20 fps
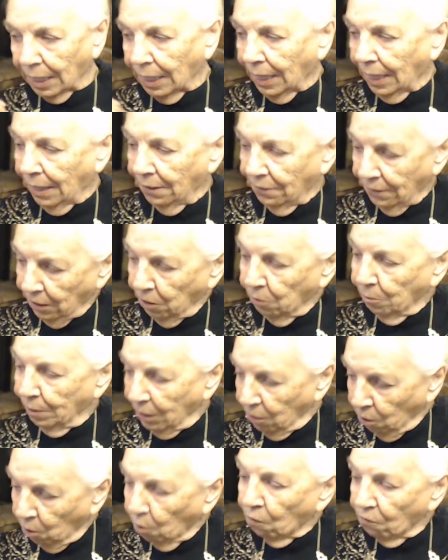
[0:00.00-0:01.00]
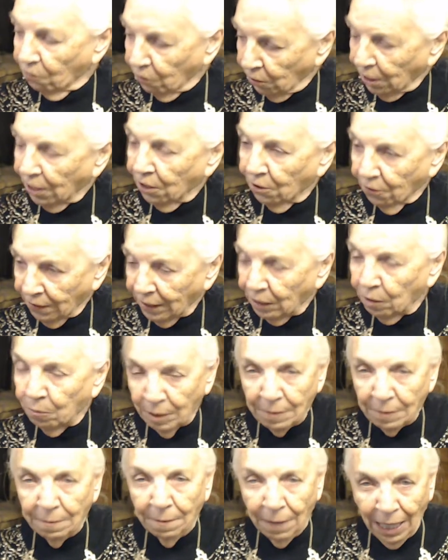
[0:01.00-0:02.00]
and they'll be over here, they'll
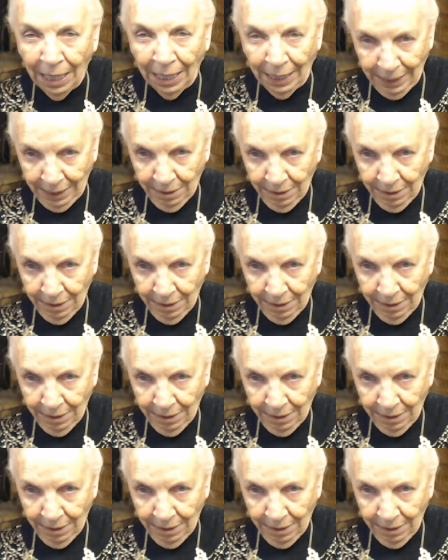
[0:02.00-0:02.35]
be mine.